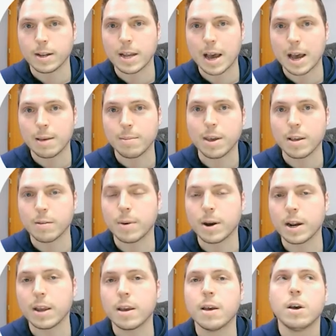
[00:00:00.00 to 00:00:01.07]
Time is
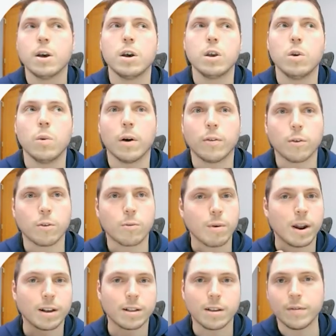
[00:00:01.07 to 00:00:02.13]
money. You want those
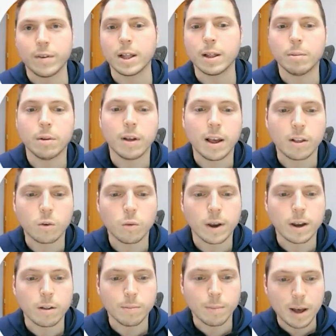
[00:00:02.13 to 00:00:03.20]
products available as quick
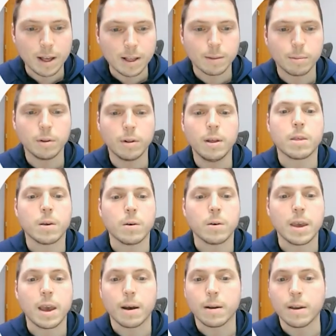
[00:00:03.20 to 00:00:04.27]
as possible. So
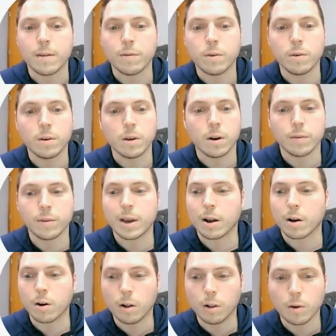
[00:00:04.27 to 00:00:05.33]
yeah, if you got to
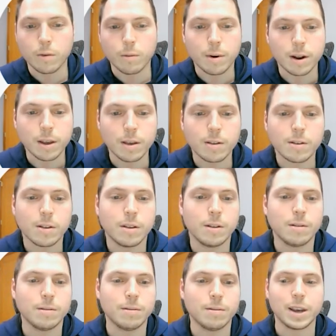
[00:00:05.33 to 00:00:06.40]
call over buddies
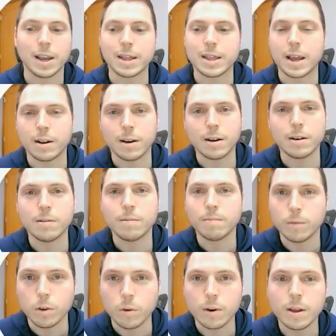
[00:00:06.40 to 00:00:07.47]
to get that done,
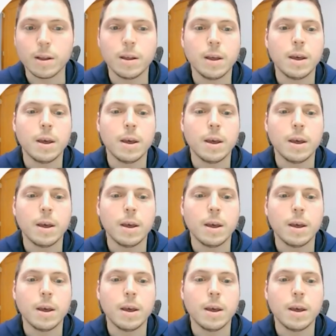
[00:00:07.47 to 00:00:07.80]
do it.